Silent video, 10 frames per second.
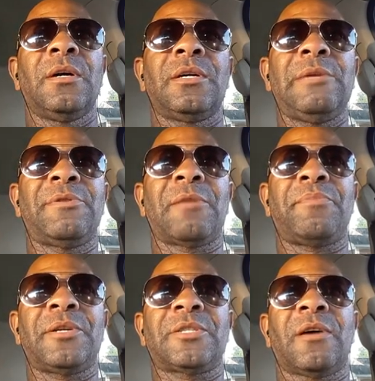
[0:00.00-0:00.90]
He put a
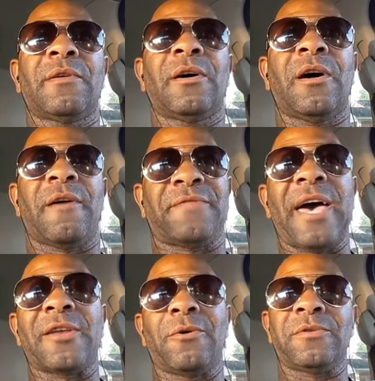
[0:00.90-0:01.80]
picture of, uh, of
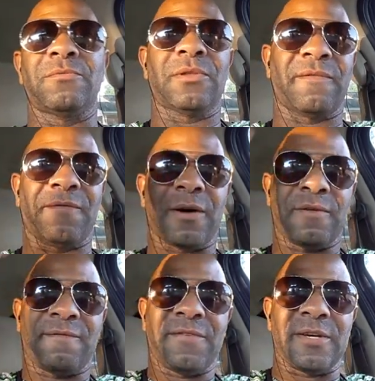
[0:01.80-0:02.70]
Thanos with the
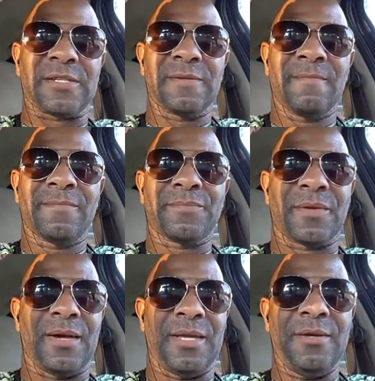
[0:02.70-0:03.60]
fucking fist,
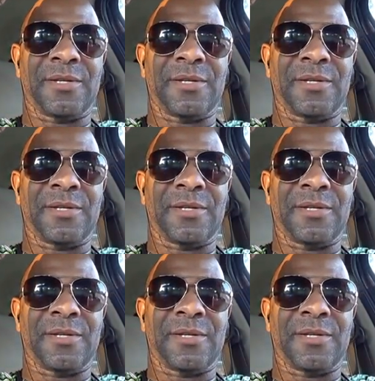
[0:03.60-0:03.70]
and he